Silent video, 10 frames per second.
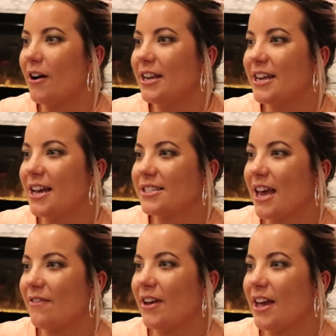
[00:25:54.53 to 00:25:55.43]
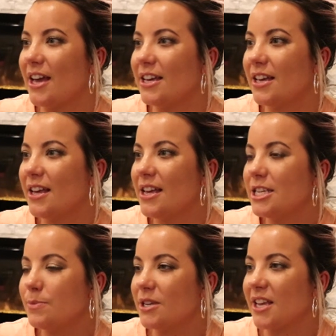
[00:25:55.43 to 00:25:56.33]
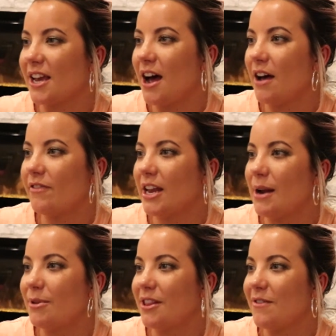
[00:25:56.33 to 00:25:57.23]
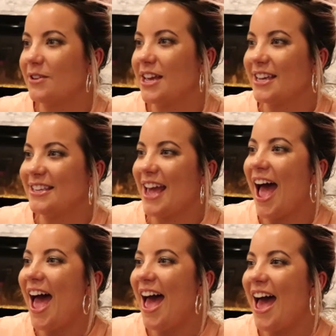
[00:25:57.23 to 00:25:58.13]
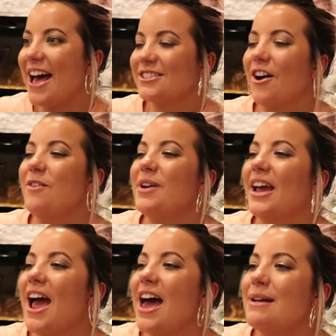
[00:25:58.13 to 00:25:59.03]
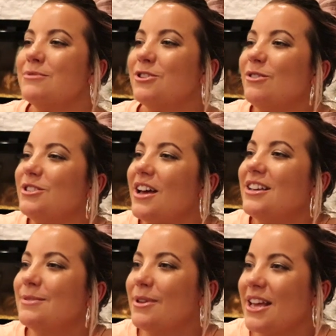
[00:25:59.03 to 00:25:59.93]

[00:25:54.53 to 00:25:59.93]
And yes, cafe smells like coffee and I'm in love with it. Yes. Oh my God. I'm so jealous about that